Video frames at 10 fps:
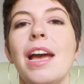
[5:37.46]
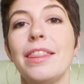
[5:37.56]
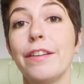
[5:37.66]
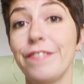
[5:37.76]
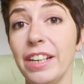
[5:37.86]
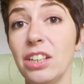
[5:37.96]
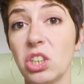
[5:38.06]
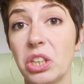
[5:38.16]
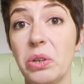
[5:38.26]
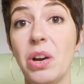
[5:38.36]
The final
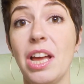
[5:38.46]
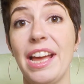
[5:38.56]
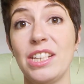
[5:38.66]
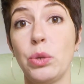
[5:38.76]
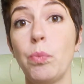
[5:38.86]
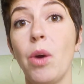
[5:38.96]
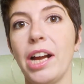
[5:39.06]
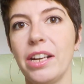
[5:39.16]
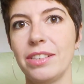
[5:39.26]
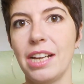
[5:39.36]
clue as to what
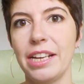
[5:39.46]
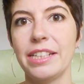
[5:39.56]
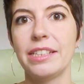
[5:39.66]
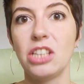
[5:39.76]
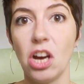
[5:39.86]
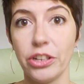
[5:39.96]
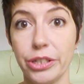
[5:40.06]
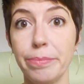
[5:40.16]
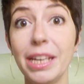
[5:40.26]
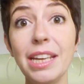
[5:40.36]
kind of diet dogs
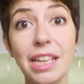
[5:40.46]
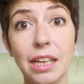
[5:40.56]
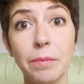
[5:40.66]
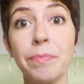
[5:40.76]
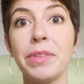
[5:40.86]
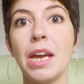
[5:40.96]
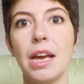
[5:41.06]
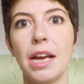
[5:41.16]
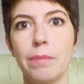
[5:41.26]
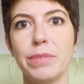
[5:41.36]
should be eating
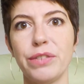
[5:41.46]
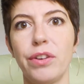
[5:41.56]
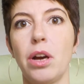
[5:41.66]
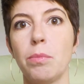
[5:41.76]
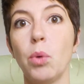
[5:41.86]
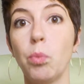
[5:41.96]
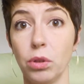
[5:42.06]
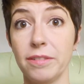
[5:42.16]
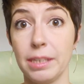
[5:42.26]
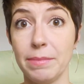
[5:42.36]
comes from
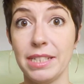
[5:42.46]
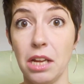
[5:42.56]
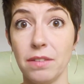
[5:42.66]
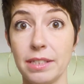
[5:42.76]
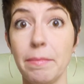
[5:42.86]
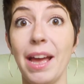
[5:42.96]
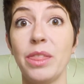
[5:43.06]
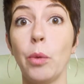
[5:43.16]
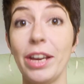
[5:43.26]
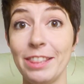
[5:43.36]
wolves themselves and the
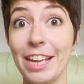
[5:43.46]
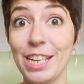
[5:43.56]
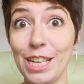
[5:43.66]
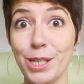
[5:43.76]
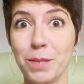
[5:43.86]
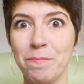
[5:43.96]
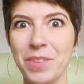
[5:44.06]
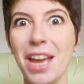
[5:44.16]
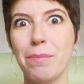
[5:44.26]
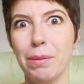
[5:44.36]
way they eat.
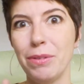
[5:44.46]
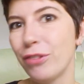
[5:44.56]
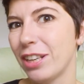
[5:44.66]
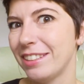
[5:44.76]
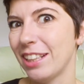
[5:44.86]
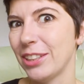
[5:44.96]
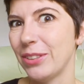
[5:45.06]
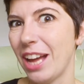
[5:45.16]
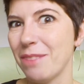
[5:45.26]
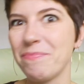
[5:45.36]
But before I tell you
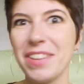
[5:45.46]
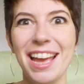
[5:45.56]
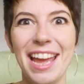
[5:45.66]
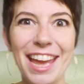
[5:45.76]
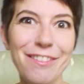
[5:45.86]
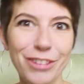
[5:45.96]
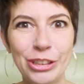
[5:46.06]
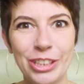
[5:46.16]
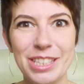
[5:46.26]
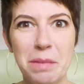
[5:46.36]
that, if you
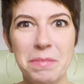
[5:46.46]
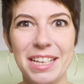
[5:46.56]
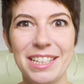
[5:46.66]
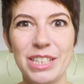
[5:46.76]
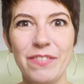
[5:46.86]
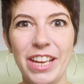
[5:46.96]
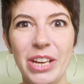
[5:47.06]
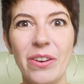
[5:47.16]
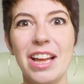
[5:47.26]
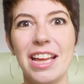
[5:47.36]
learned something in this
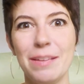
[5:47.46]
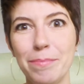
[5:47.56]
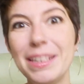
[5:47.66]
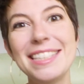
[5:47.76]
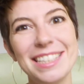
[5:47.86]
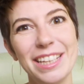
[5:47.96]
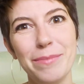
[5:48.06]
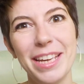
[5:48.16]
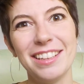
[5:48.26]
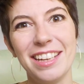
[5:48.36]
video, please leave
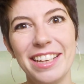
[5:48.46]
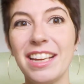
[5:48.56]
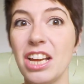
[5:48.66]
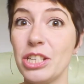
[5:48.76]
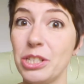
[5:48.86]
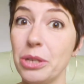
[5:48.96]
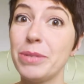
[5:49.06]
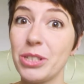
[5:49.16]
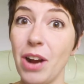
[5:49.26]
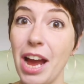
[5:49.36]
me a like,
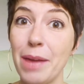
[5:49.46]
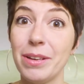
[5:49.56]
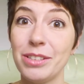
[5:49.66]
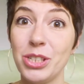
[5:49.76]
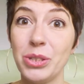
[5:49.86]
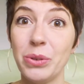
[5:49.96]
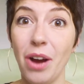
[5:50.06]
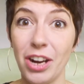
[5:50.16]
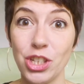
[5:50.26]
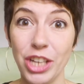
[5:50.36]
subscribe to
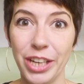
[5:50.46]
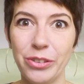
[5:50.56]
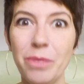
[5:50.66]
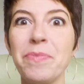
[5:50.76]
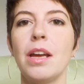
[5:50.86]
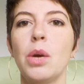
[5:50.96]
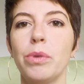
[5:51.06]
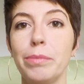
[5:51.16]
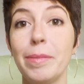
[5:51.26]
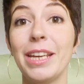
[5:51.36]
our channel. We'll
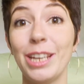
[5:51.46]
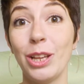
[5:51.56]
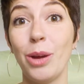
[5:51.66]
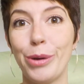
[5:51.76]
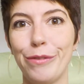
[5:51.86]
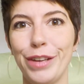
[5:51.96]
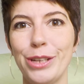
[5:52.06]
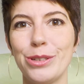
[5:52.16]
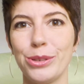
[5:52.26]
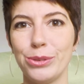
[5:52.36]
be making a lot more
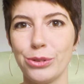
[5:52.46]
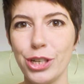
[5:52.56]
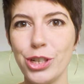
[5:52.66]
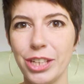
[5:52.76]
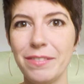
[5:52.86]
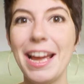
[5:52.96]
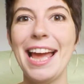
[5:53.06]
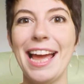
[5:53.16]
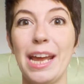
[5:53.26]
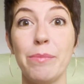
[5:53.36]
videos on nutrition,
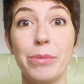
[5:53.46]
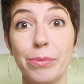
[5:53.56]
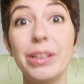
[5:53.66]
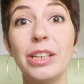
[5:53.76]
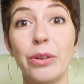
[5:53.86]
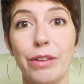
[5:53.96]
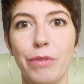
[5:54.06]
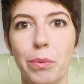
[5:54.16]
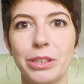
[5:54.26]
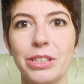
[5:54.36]
and I'd be really looking
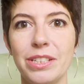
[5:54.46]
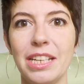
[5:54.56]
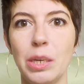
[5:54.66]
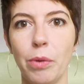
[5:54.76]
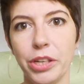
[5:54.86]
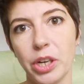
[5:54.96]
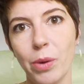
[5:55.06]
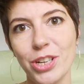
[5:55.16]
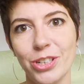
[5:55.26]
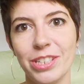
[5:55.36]
forward to seeing what your
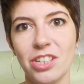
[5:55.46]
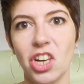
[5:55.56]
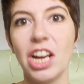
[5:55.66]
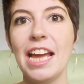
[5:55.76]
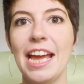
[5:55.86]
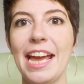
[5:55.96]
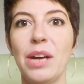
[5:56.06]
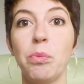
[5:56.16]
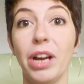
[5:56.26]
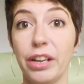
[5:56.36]
questions are and
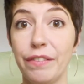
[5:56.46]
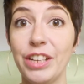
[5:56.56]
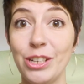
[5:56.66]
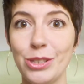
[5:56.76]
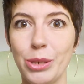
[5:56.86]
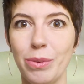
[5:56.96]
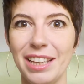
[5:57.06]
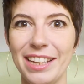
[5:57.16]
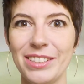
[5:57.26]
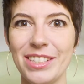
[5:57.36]
what kind of videos you would
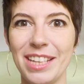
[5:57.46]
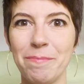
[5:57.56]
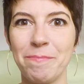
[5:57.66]
like to see.